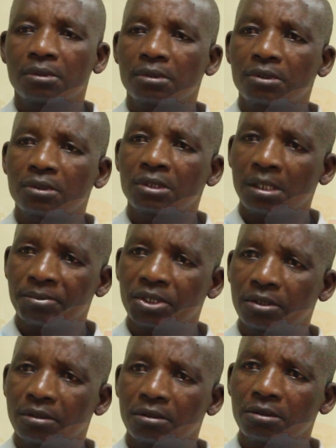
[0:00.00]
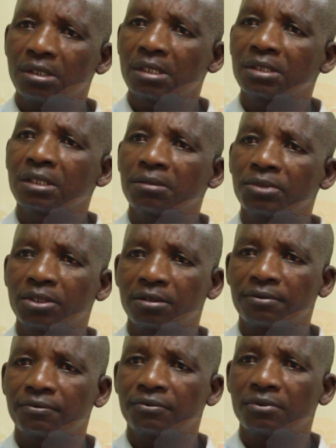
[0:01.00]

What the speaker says: summit, ordinary summit of